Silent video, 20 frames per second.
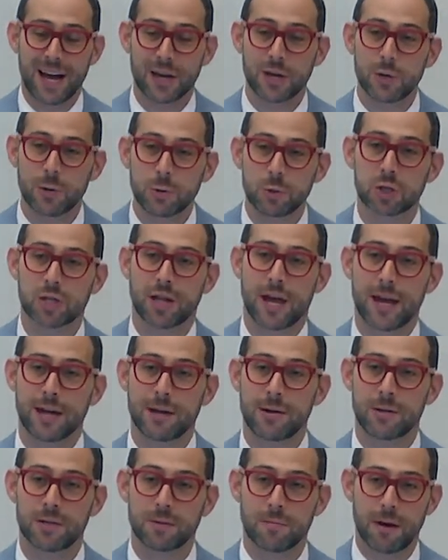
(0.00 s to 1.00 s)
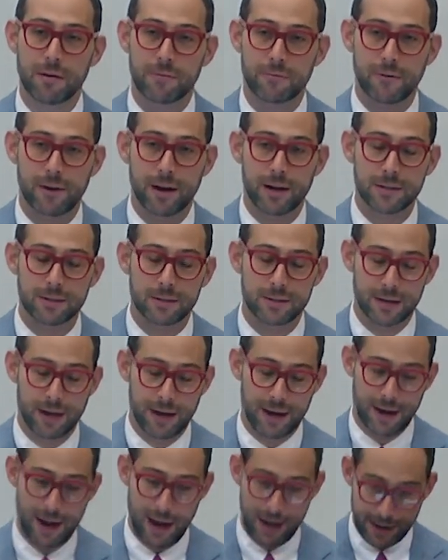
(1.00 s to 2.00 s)
A huge thank you to my friends
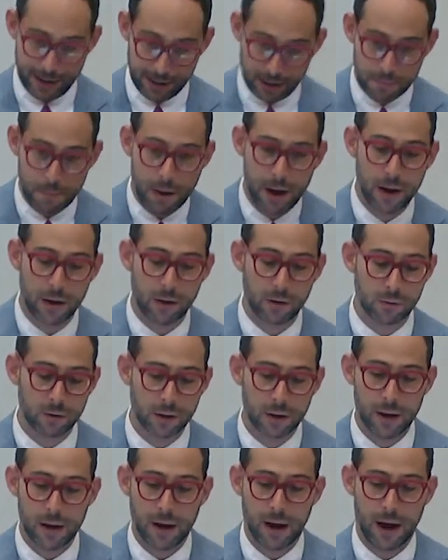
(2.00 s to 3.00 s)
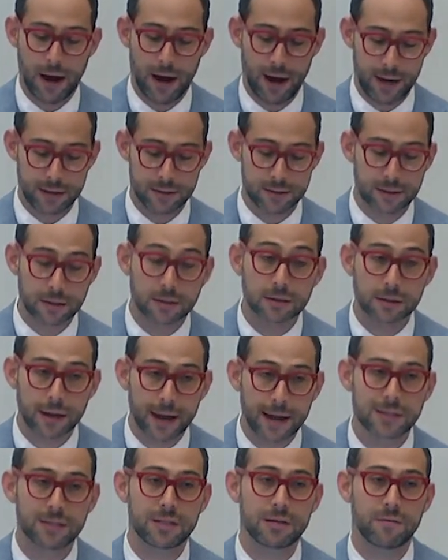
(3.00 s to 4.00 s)
uh, at L M L, uh, to the De
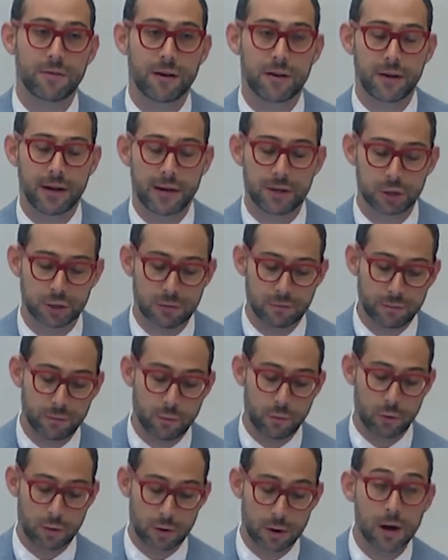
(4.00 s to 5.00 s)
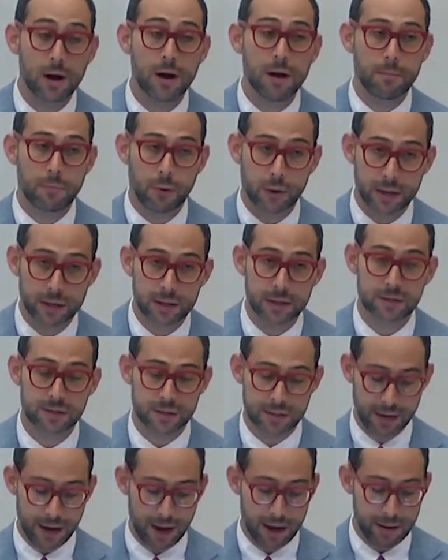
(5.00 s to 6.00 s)
Lancey Foundation for putting this
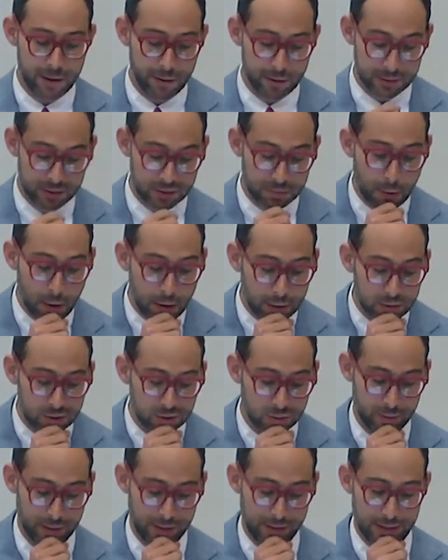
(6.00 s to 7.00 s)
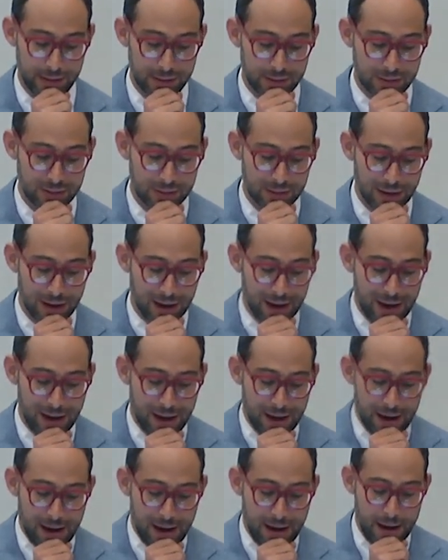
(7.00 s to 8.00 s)
together and sponsoring this.
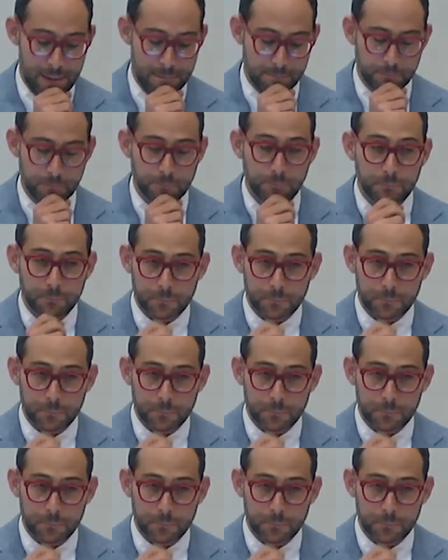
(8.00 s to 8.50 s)
Um,